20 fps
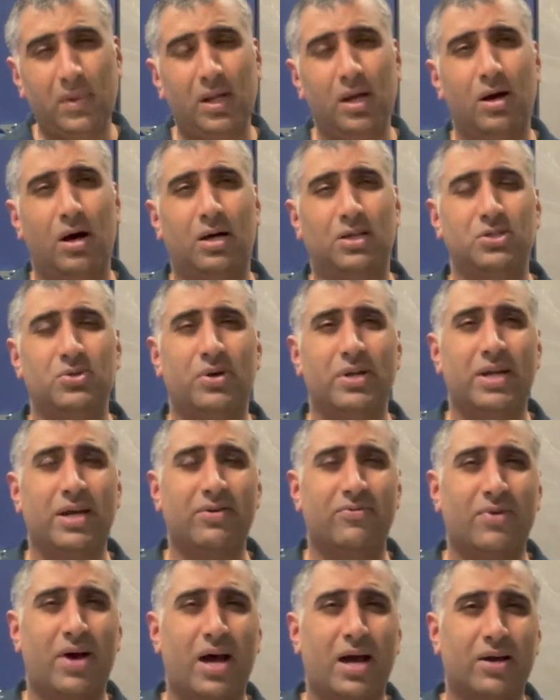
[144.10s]
Also on
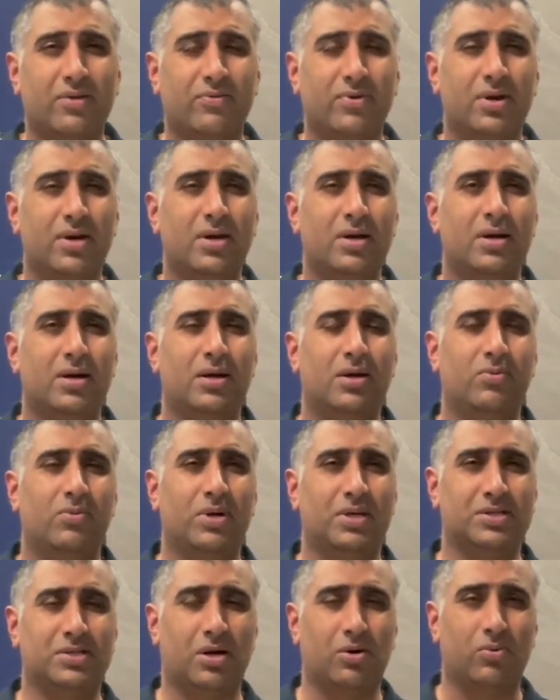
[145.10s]
day five, we
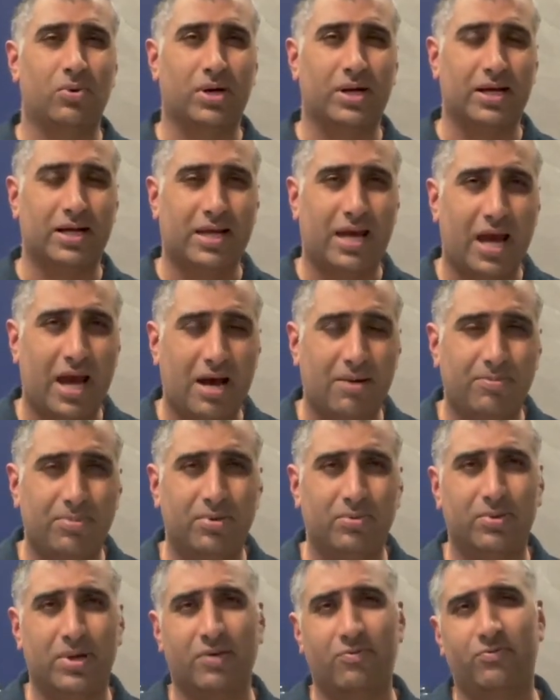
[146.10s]
can start wearing a
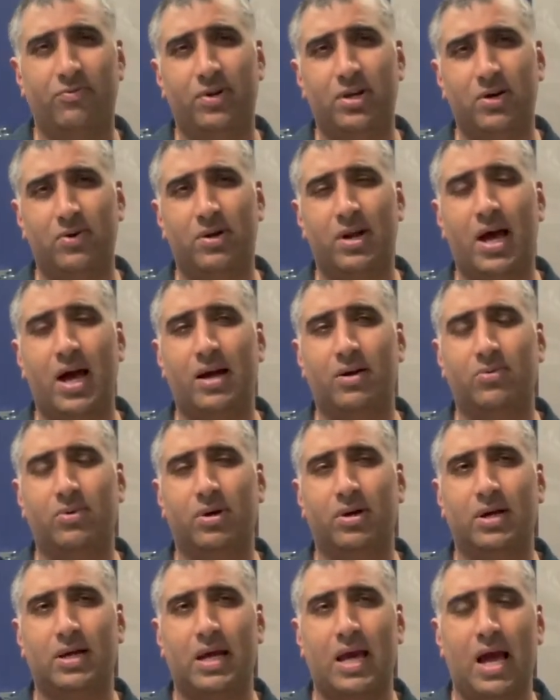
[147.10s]
cap. We have a video on how to
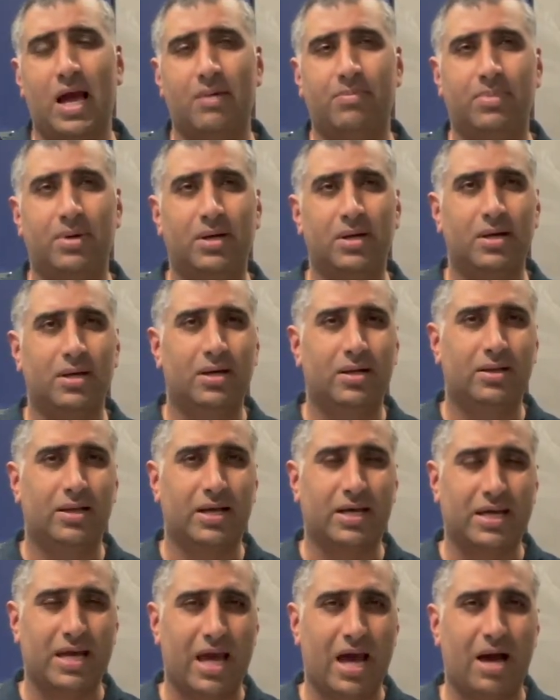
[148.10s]
wear a cap.
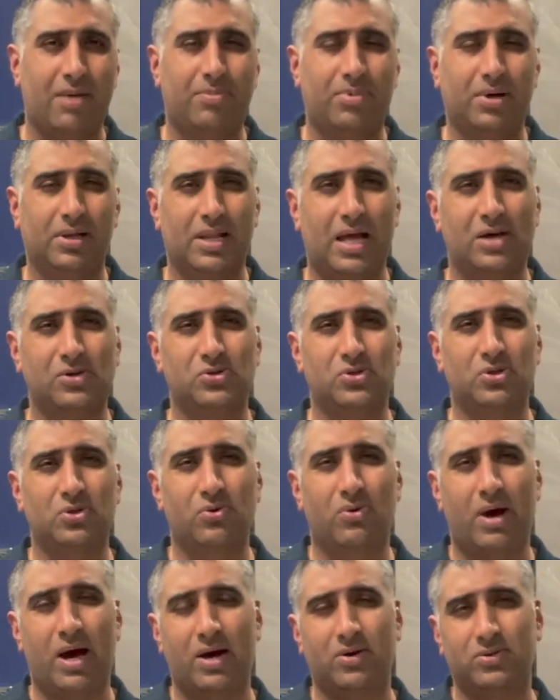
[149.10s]
That cap allows you to
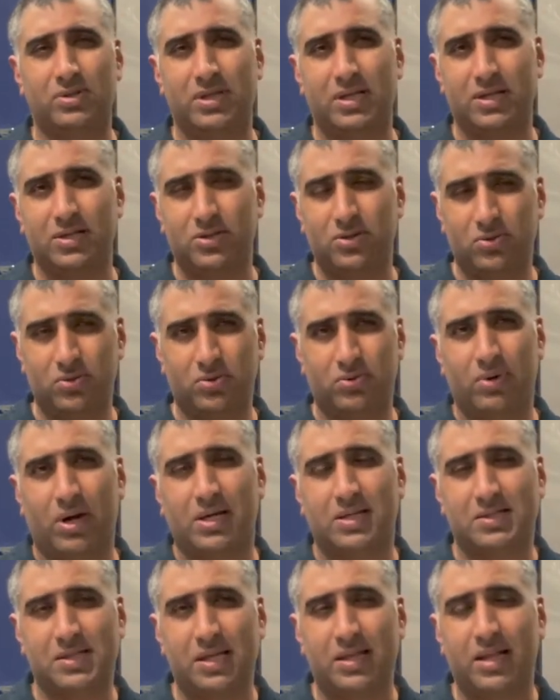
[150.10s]
go out into
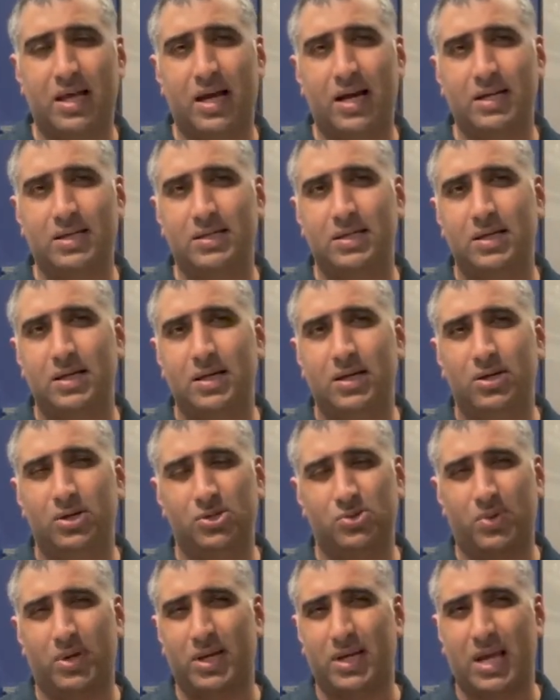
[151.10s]
direct sunlight. You
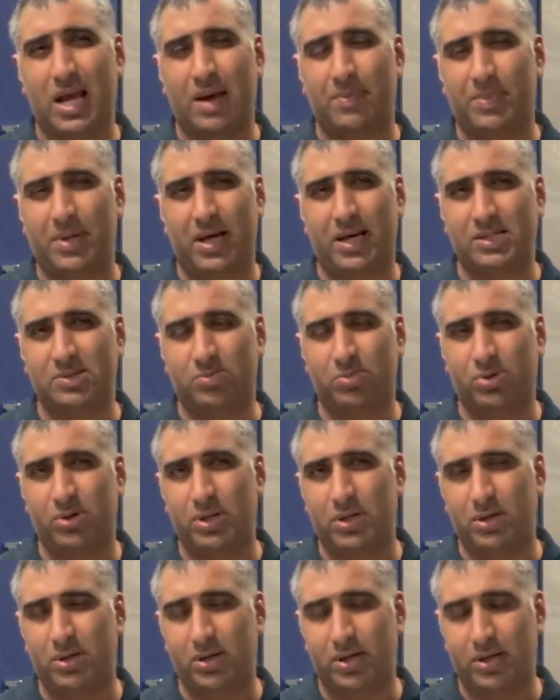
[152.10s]
just want a cap that has
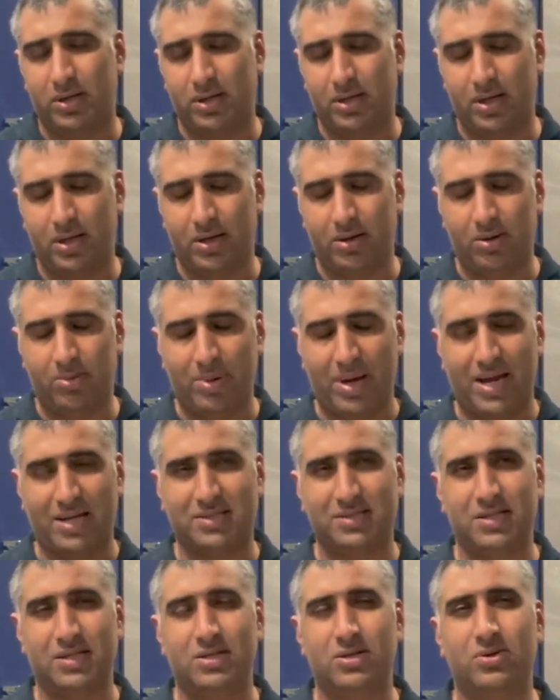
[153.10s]
pretty good uh,
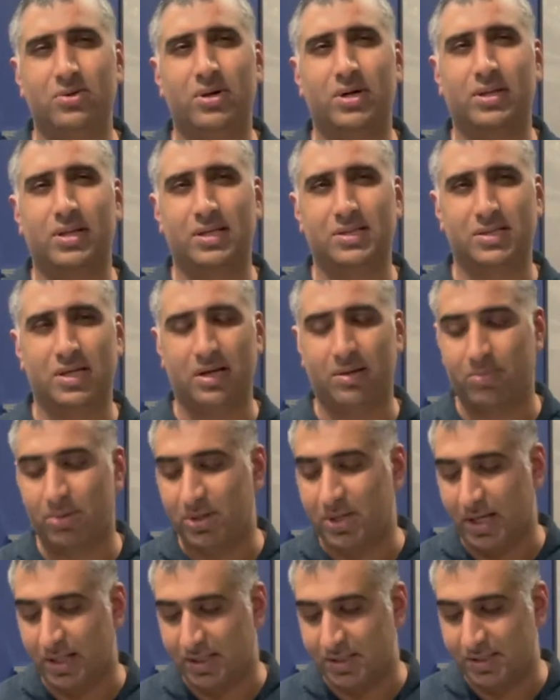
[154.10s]
opacity to it that's gonna
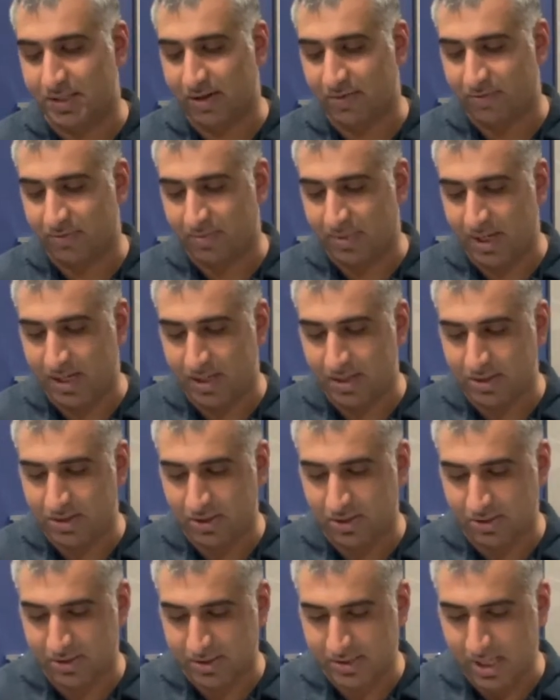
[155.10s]
protect the sun from getting to
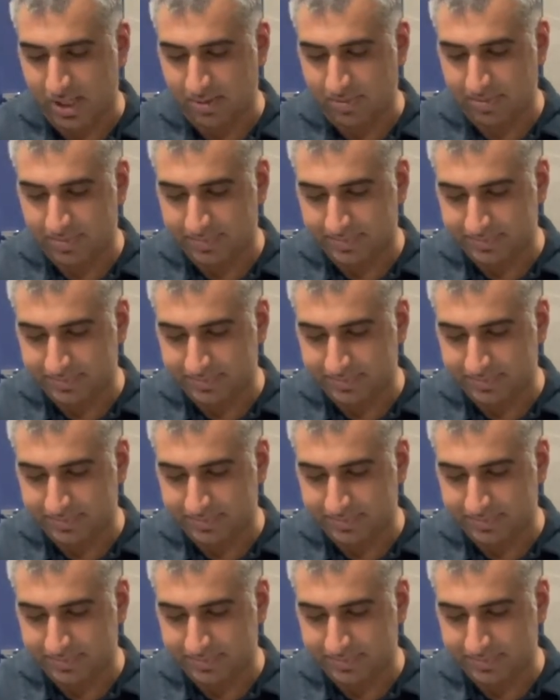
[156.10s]
your scalp.